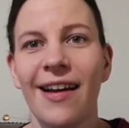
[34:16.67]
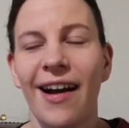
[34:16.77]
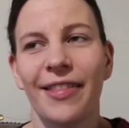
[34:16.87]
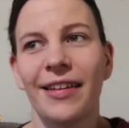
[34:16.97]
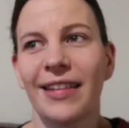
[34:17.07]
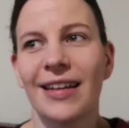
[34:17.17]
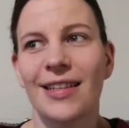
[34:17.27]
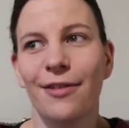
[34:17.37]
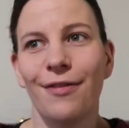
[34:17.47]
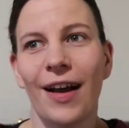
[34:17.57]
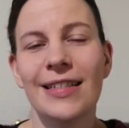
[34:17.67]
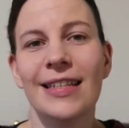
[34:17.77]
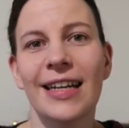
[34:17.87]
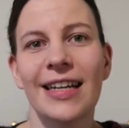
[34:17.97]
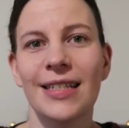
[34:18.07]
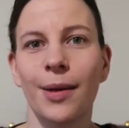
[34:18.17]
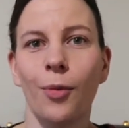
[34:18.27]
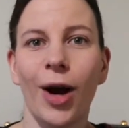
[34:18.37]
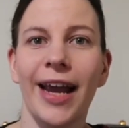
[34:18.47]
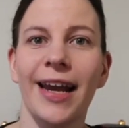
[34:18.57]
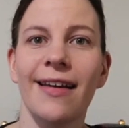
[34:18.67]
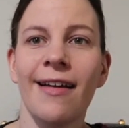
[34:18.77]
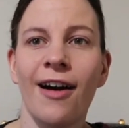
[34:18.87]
I think that's a fascinating way